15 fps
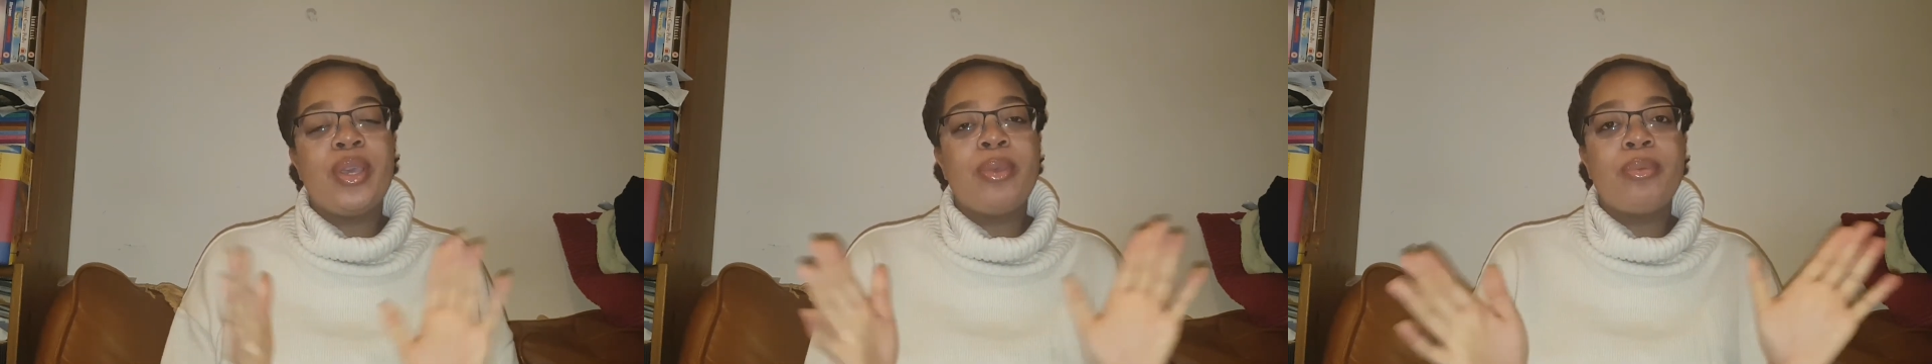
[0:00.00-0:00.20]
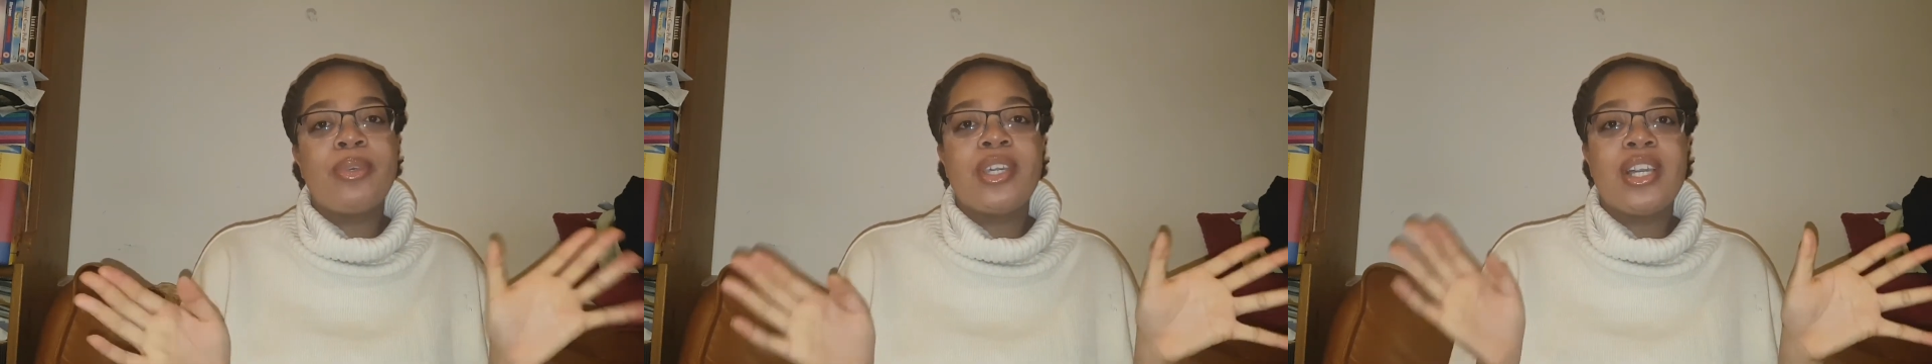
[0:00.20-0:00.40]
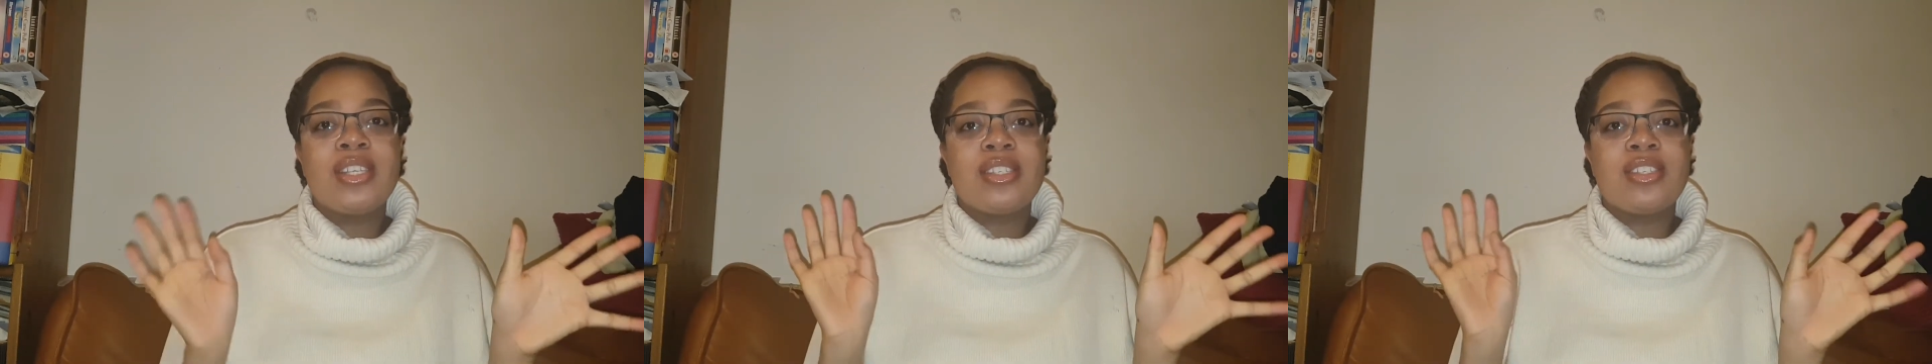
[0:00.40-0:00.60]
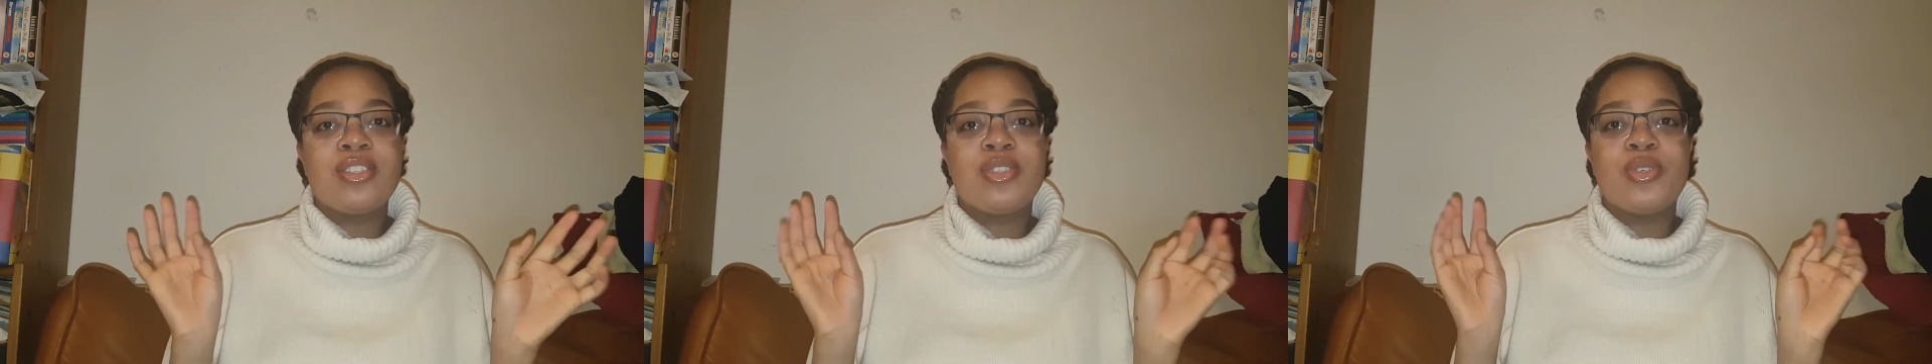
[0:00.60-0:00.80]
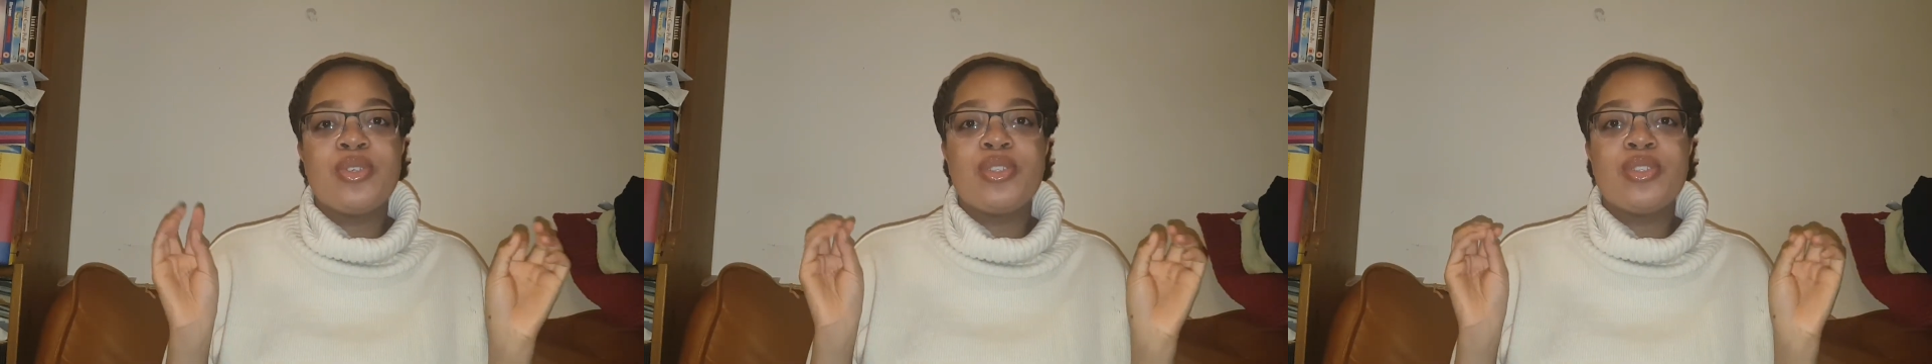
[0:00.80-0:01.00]
I hope you guys are
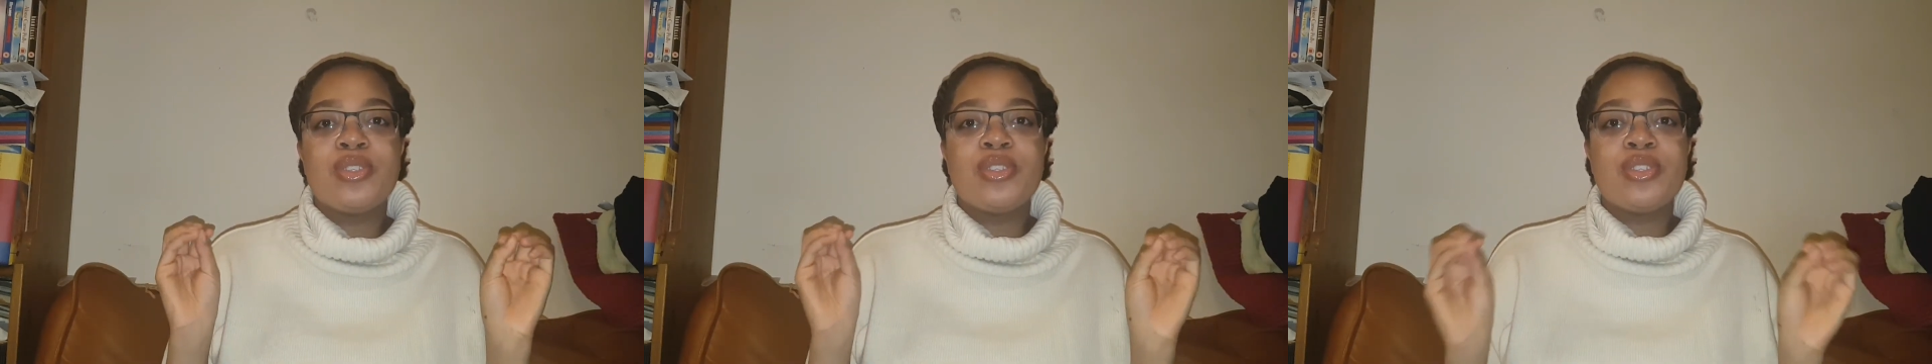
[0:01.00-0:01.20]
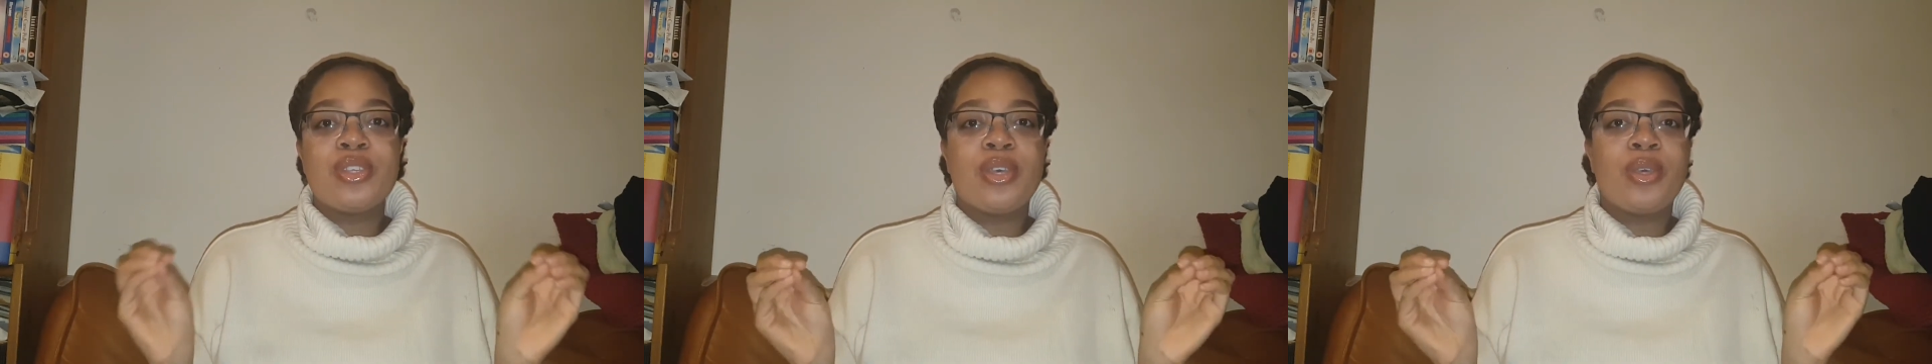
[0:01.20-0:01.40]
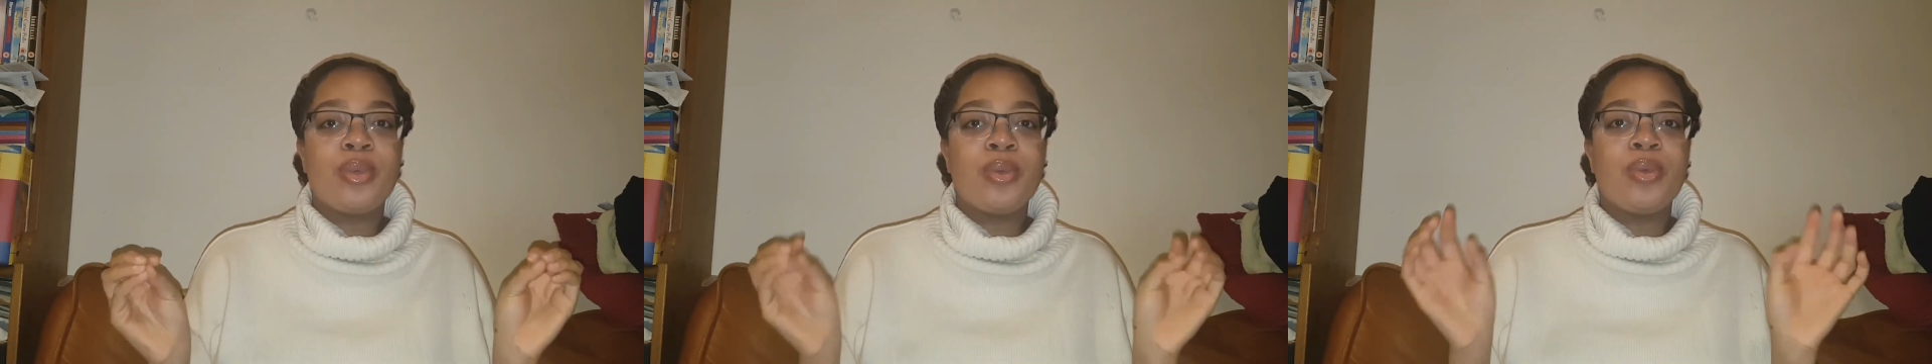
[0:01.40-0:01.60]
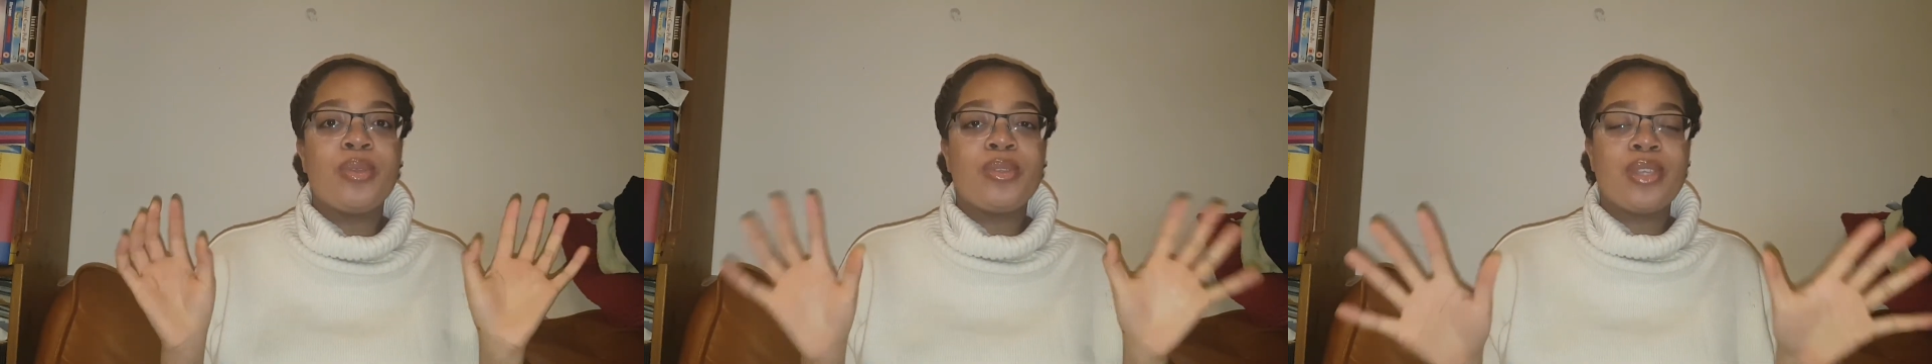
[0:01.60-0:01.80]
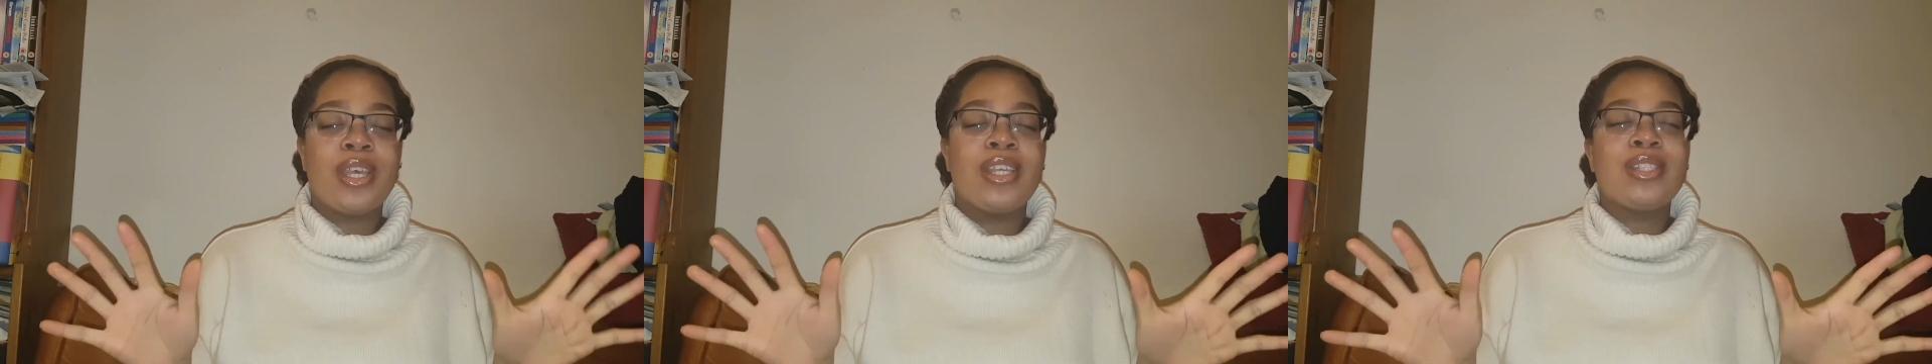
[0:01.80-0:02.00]
doing so
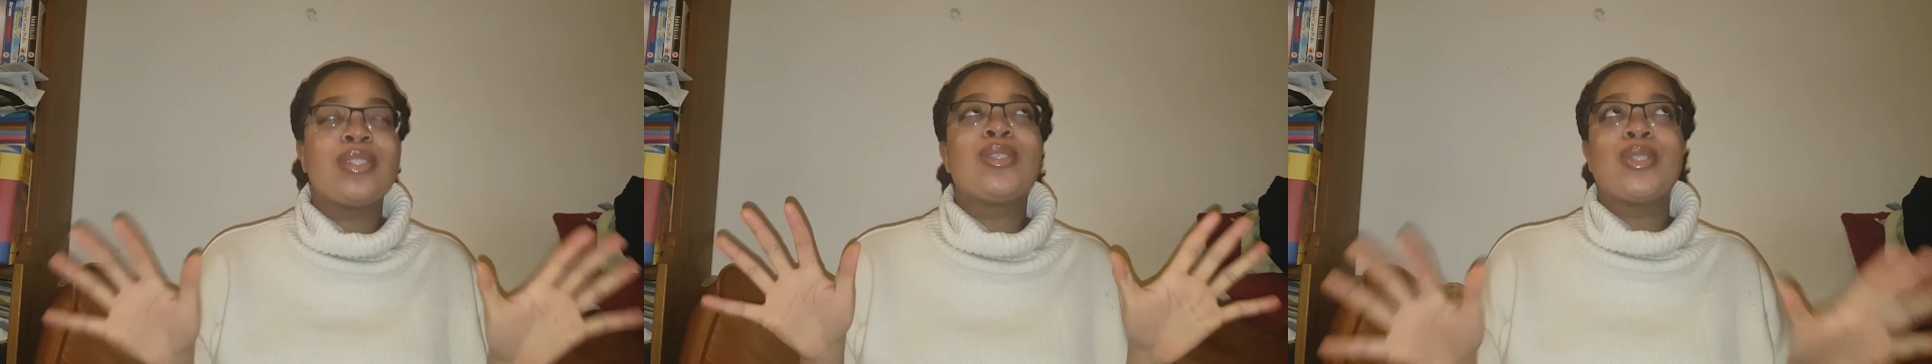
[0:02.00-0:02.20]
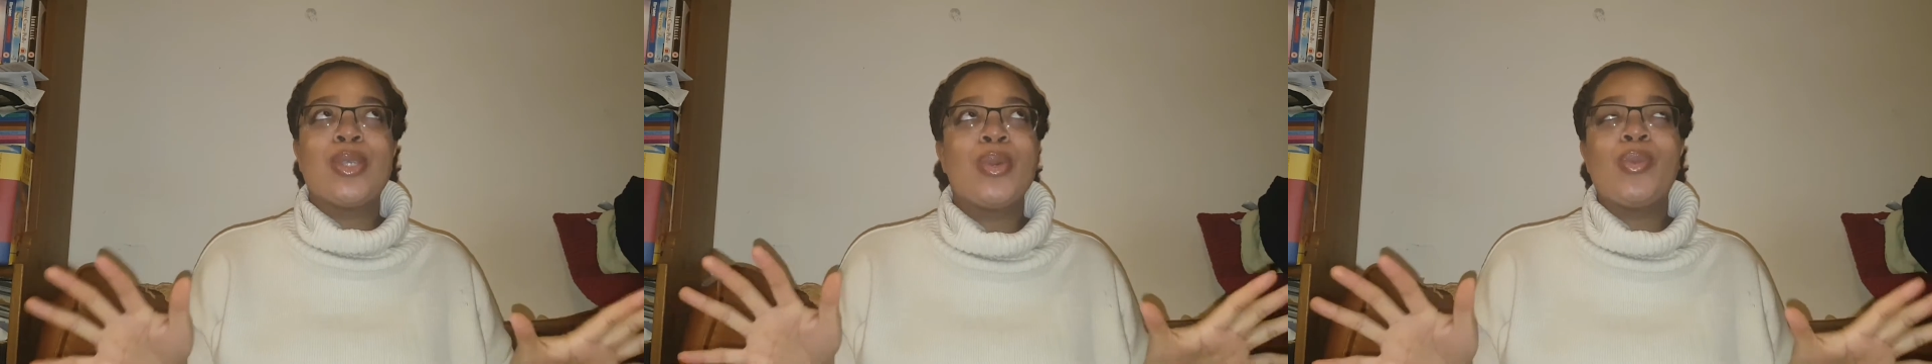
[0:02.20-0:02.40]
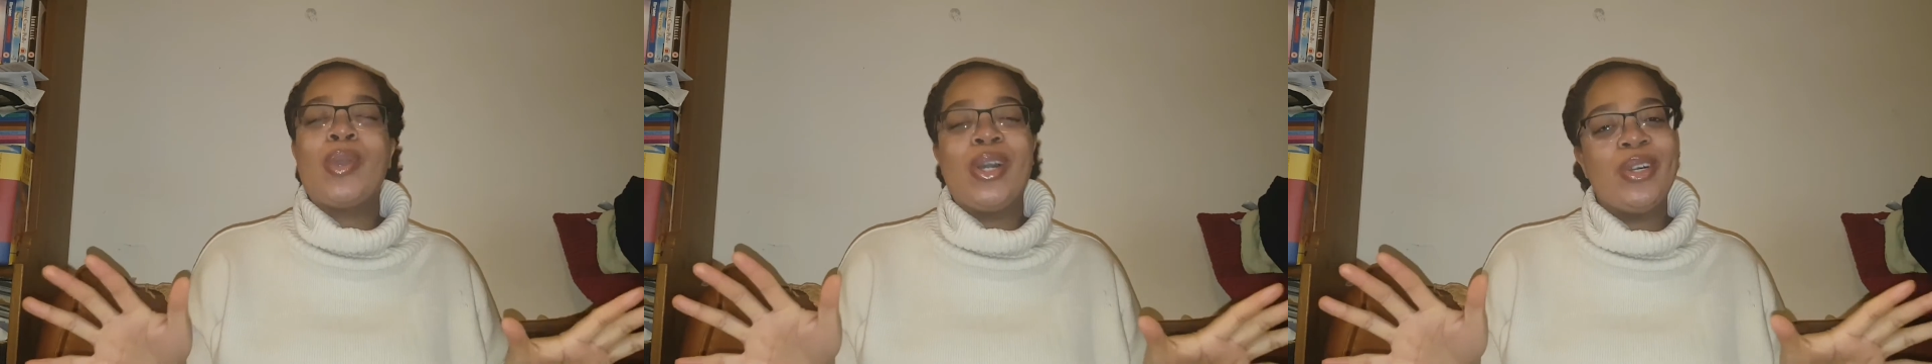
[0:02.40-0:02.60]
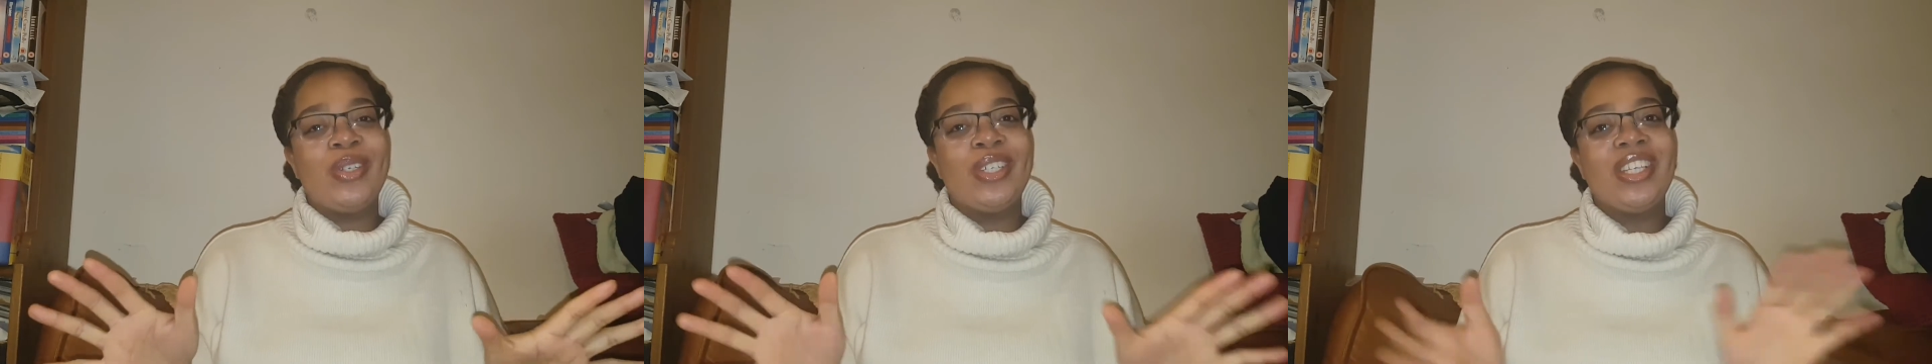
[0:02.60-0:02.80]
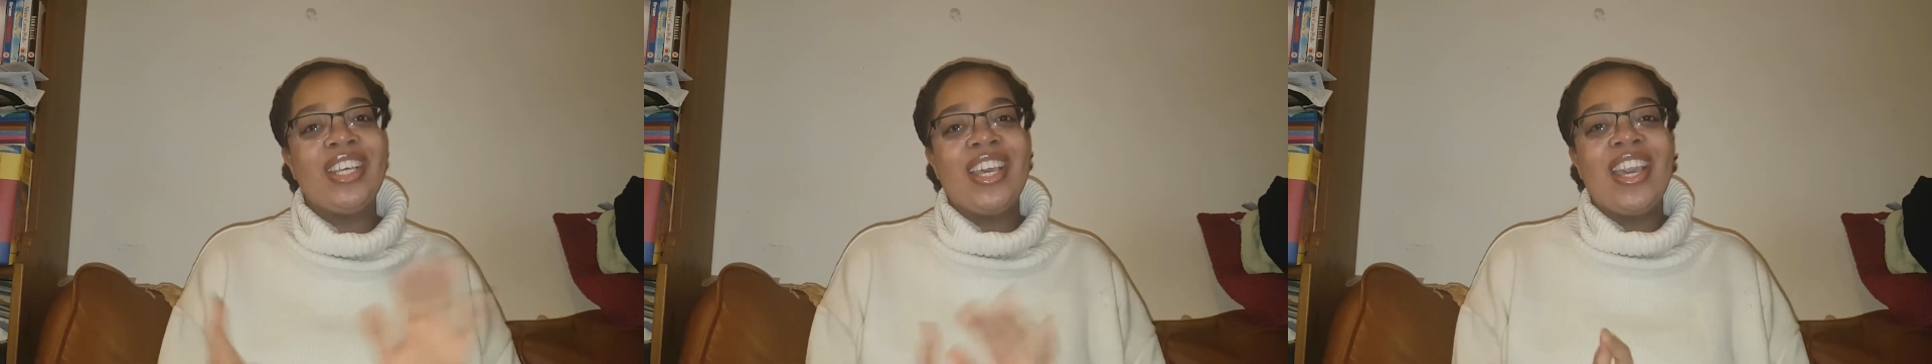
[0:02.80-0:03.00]
well.